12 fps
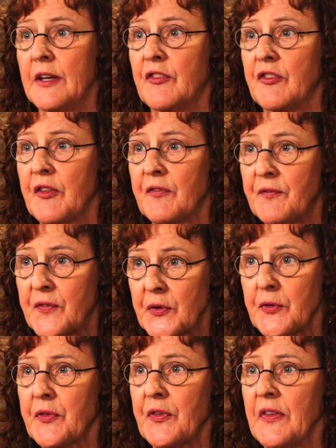it's the
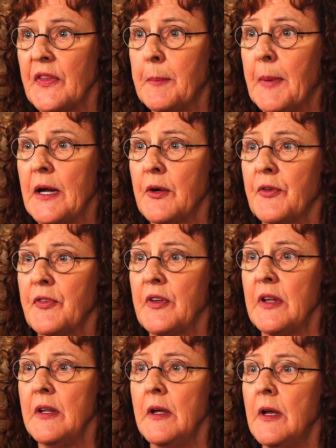first thing that buyers
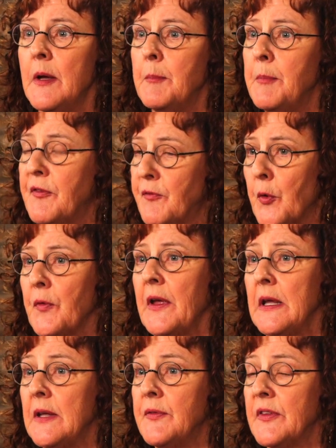see before they
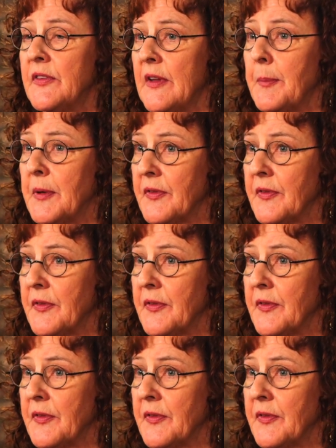even step